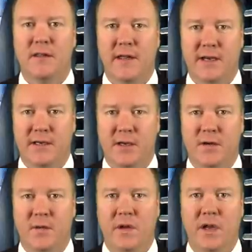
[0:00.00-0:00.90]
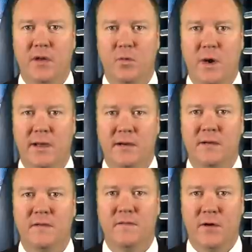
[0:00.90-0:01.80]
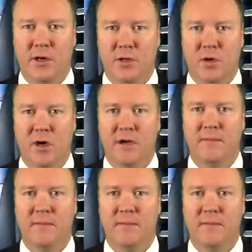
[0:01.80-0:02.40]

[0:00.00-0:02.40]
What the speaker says: Thank you. In winning, Vernon Croy.